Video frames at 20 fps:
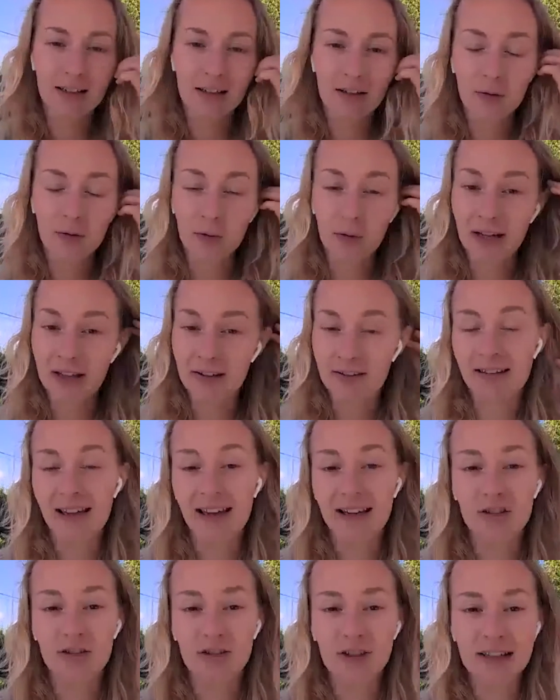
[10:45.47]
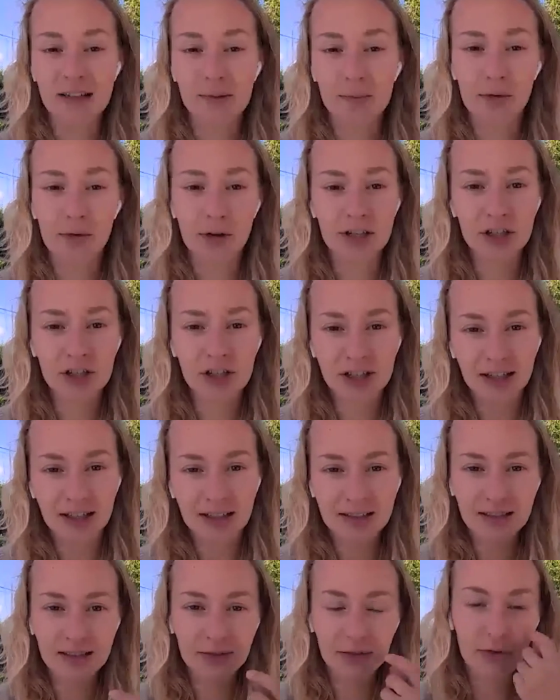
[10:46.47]
who is actually
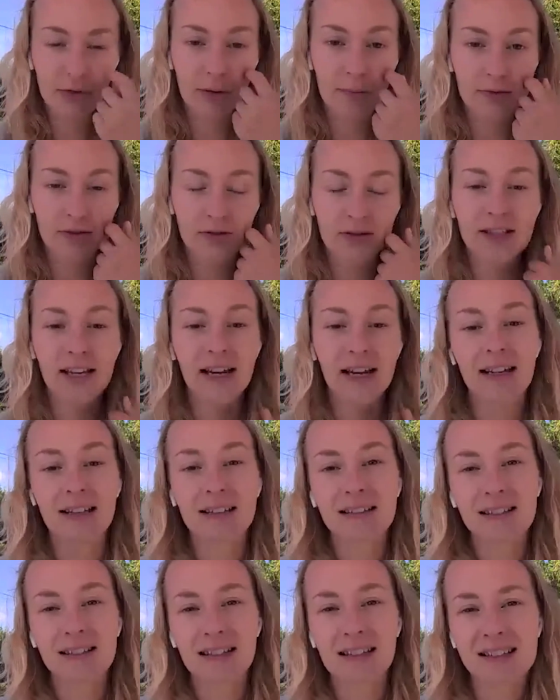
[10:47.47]
appreciated from society.